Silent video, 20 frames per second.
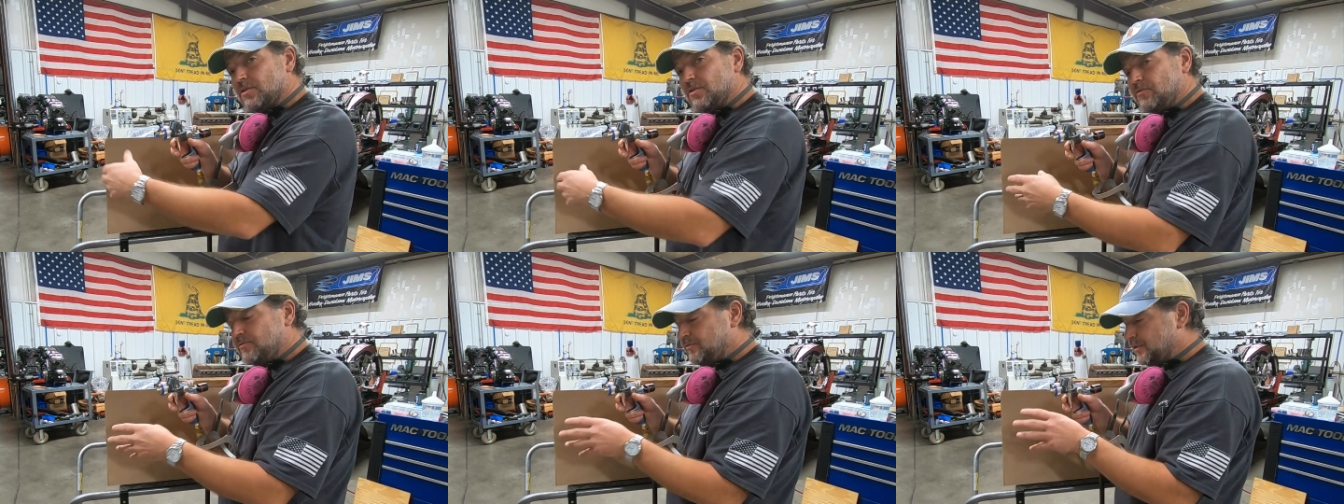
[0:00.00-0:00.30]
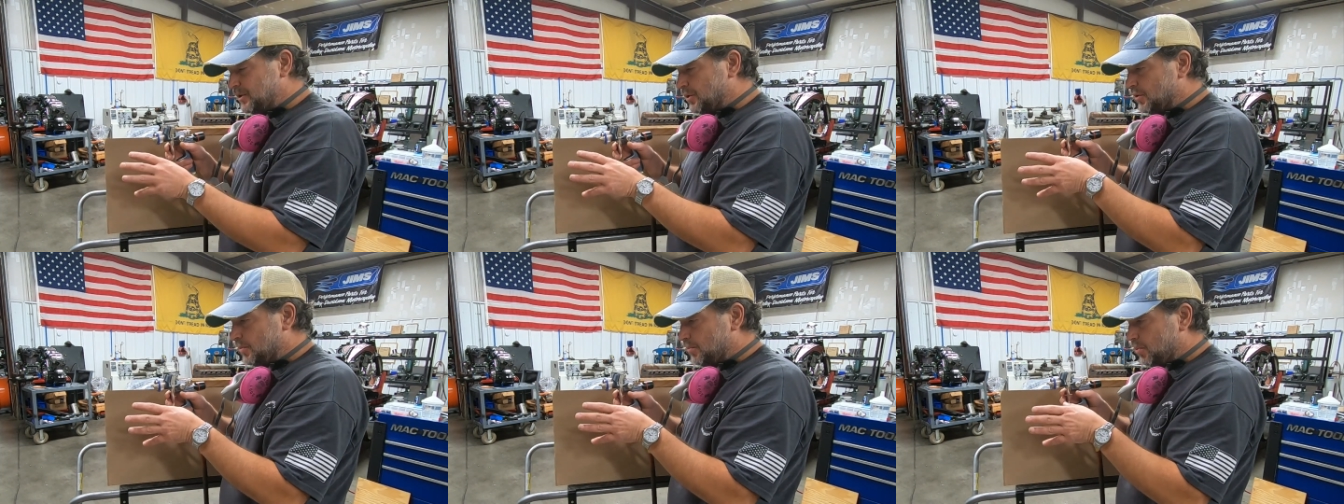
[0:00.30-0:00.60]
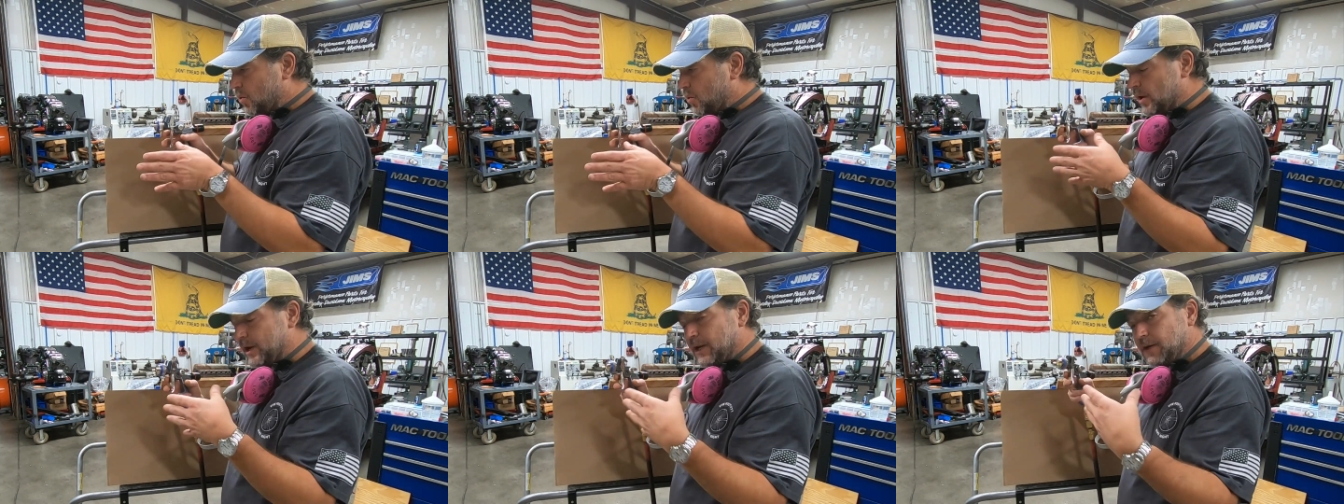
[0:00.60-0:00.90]
You'll feel the
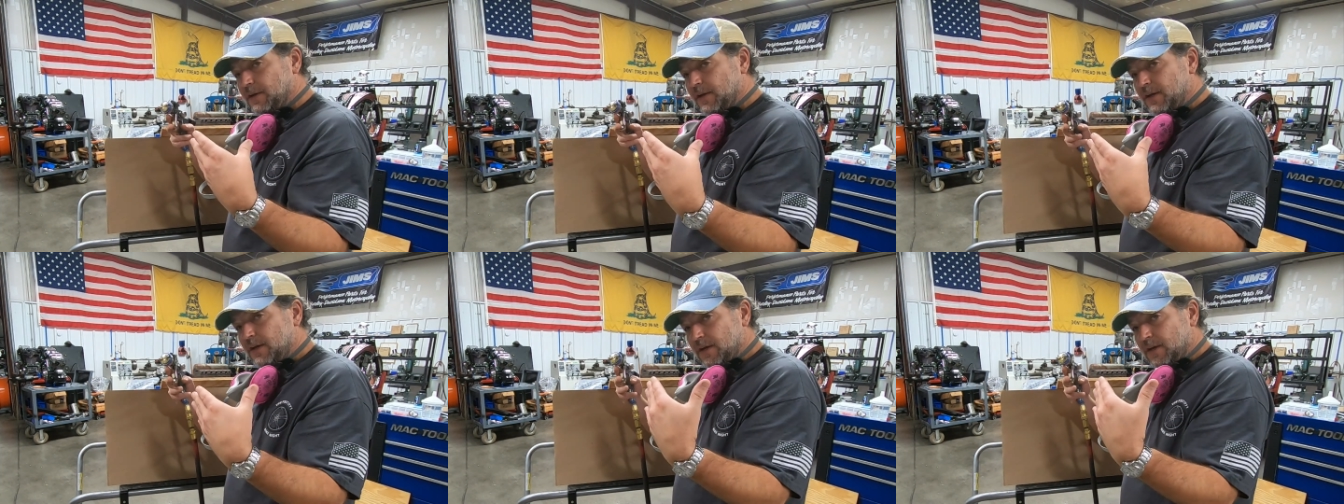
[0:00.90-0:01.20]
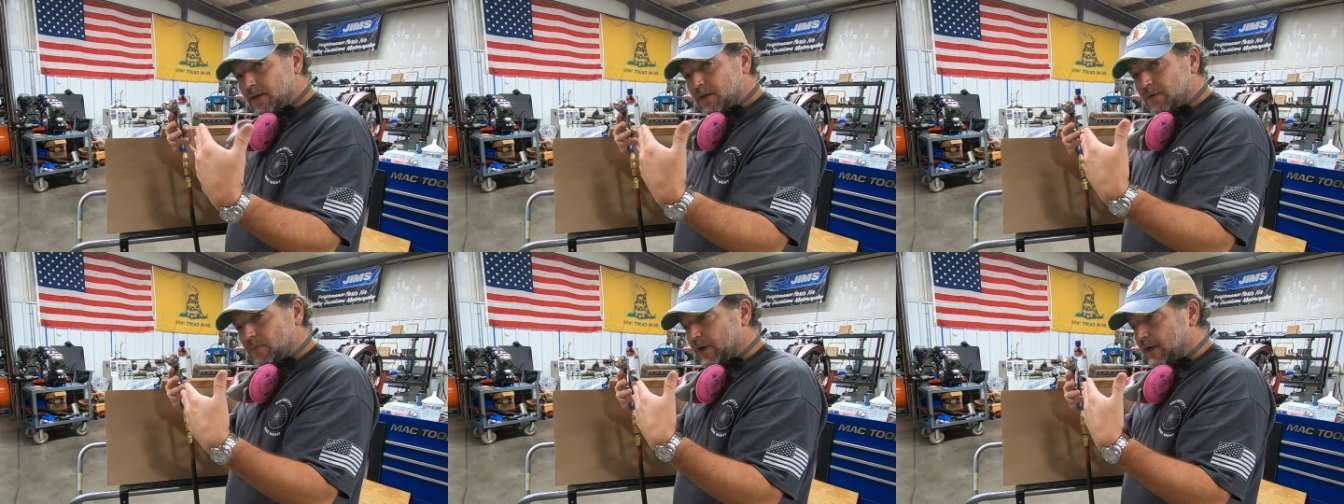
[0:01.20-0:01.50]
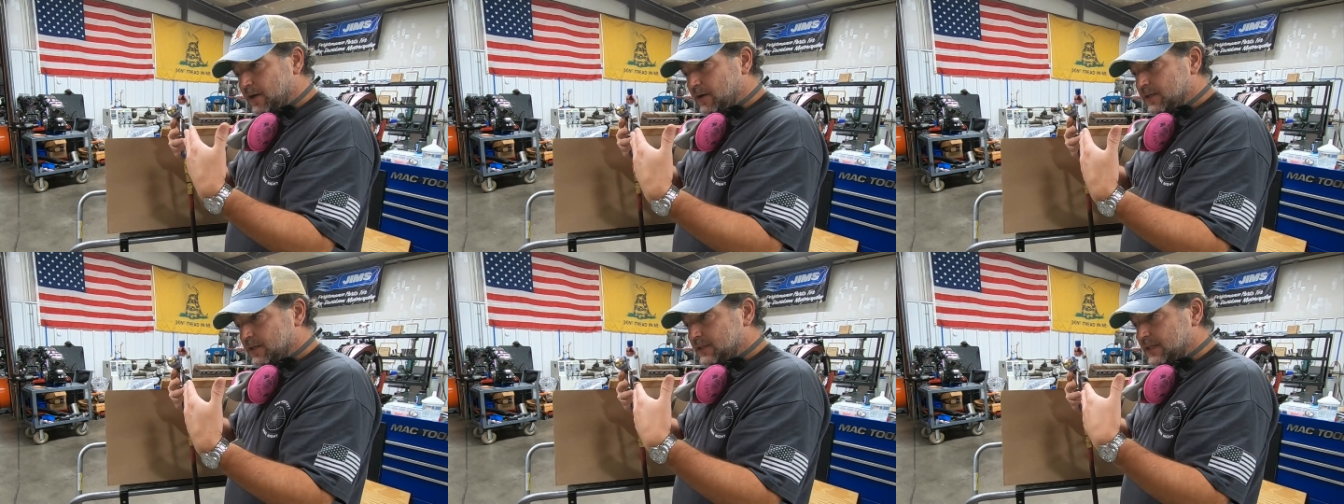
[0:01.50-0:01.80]
point
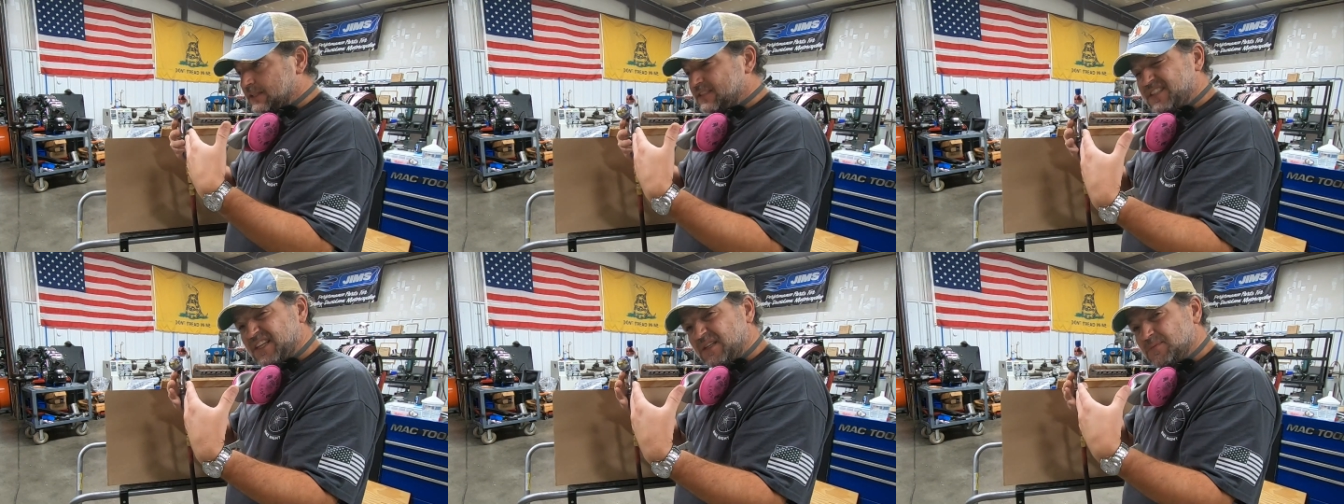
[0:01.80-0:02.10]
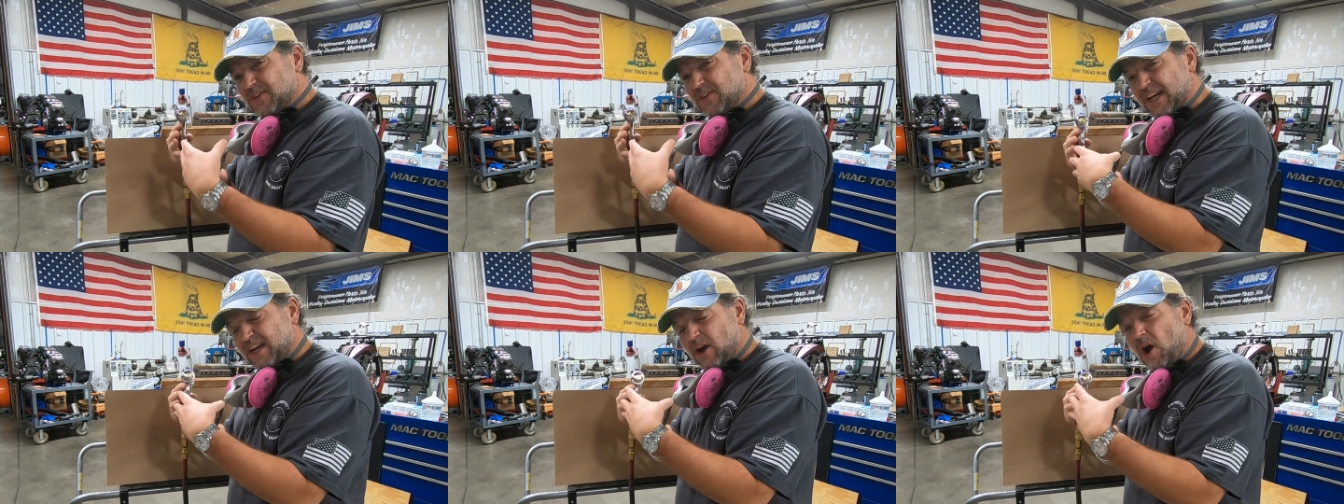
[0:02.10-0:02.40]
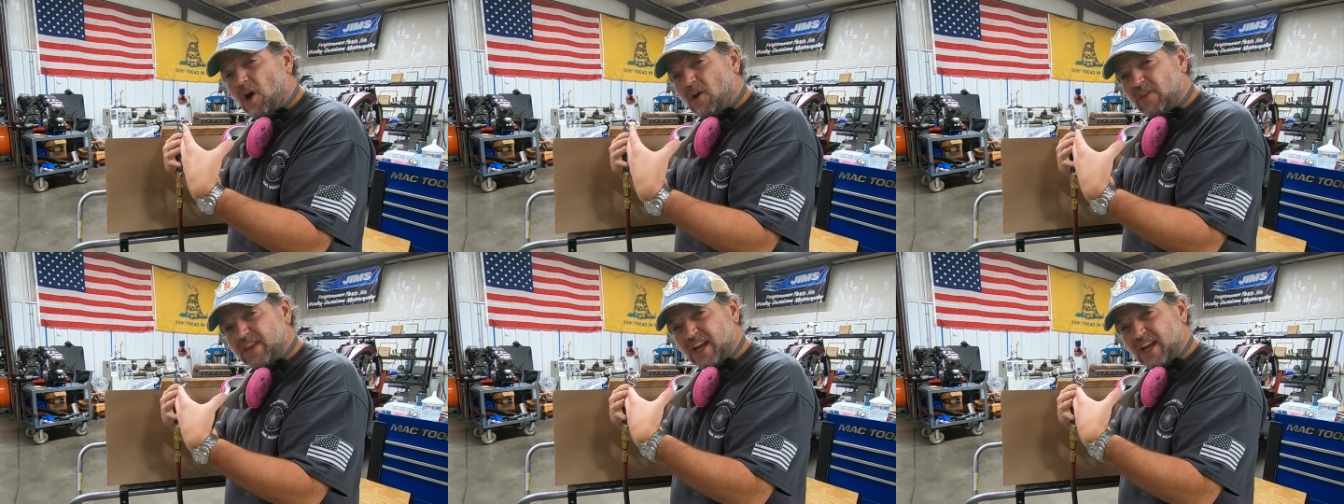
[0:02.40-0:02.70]
where it seems like
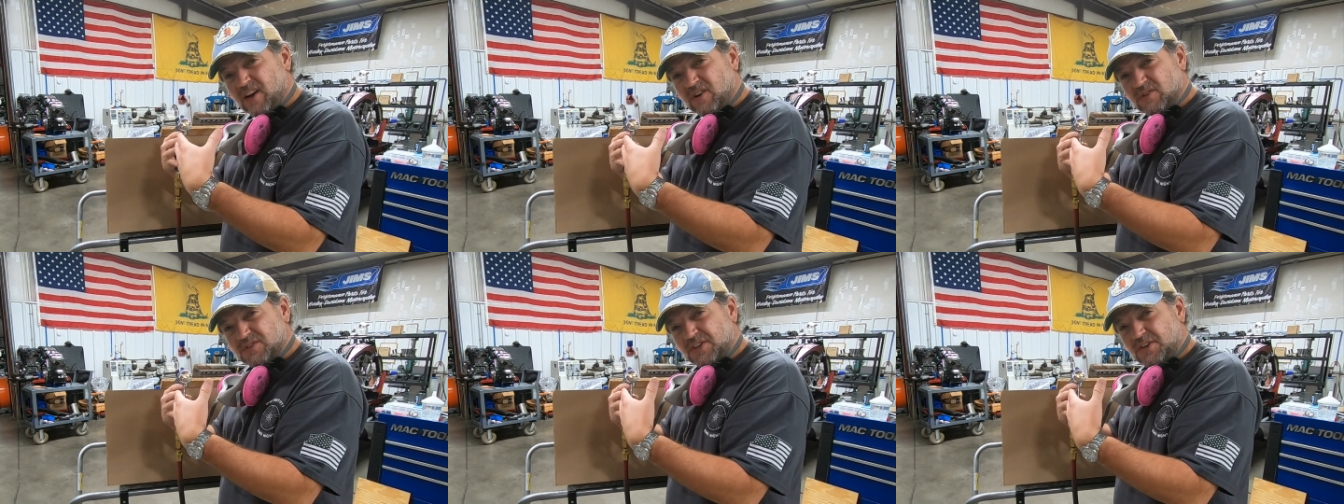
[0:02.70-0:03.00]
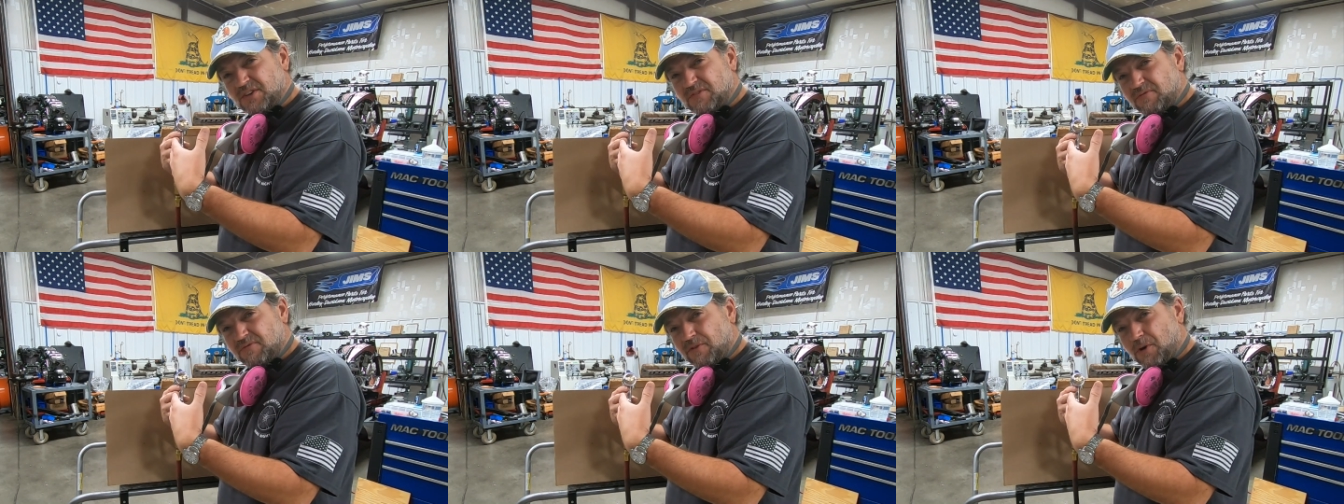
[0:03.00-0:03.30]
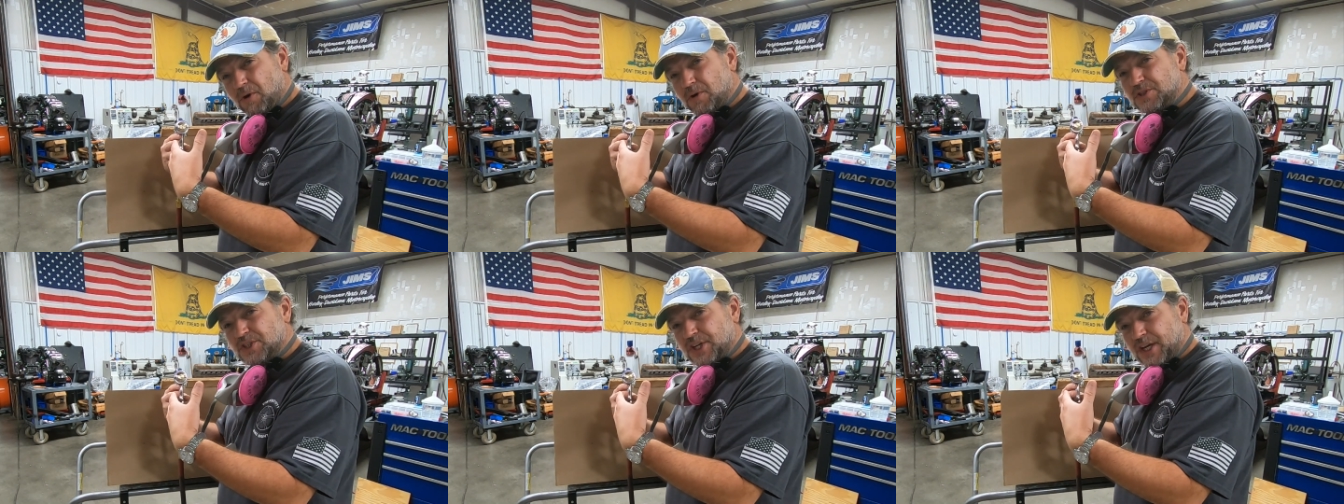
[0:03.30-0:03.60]
all the air is
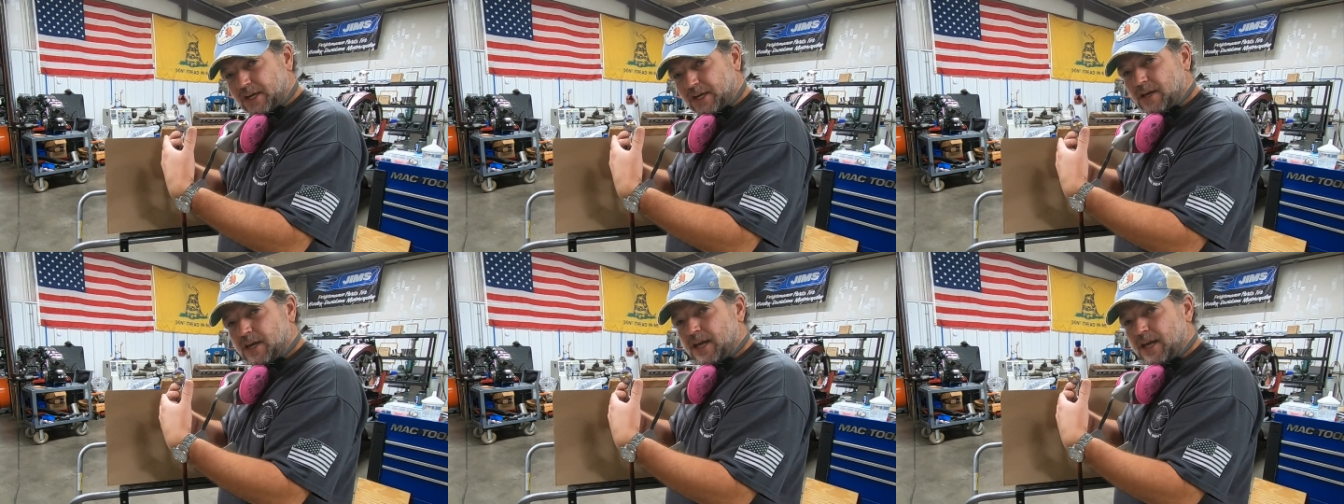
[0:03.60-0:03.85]
converging.